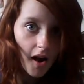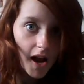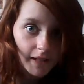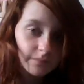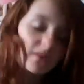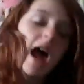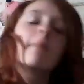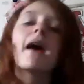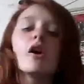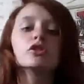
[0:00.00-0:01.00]
And at
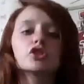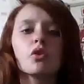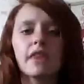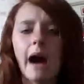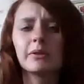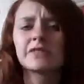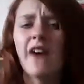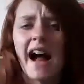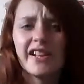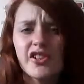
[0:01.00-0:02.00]
my old school, that was
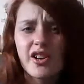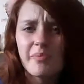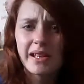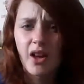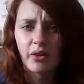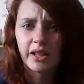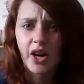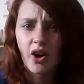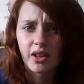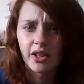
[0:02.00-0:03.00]
fine. You could be the only
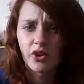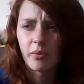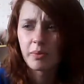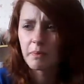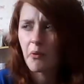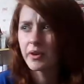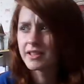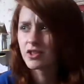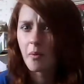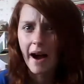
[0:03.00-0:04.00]
girl in a group of boys.
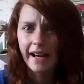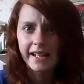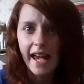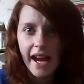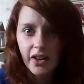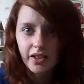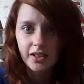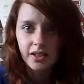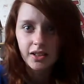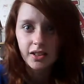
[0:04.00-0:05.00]
Nobody cared.
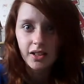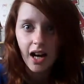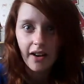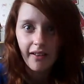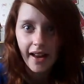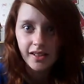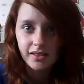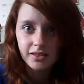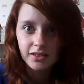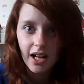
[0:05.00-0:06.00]
Alright.
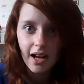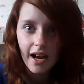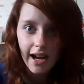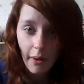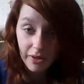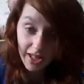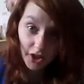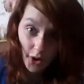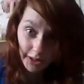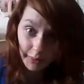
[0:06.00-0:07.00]
And I wasn't
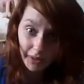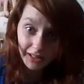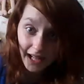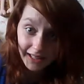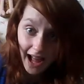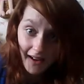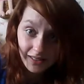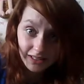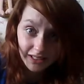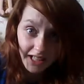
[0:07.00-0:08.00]
the only one like that.
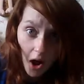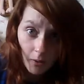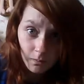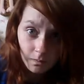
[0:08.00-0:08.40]
You know.